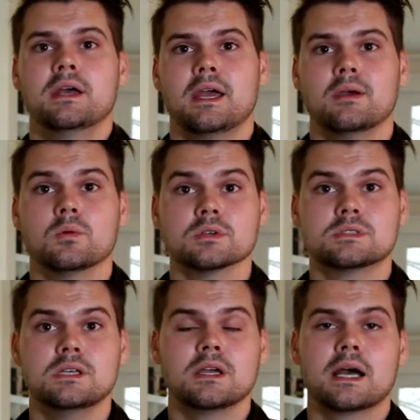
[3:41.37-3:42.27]
and we'll
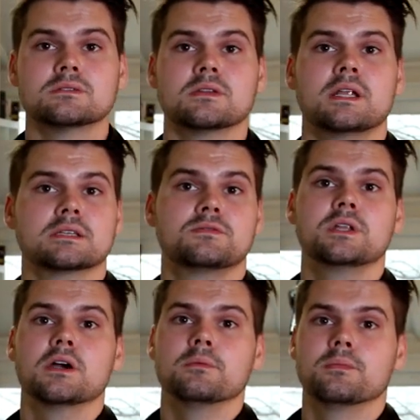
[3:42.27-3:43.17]
see you guys on the next
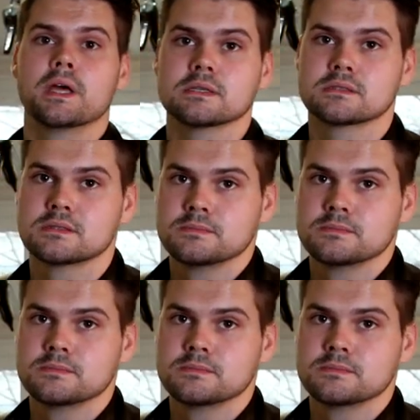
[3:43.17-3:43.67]
video. Thanks.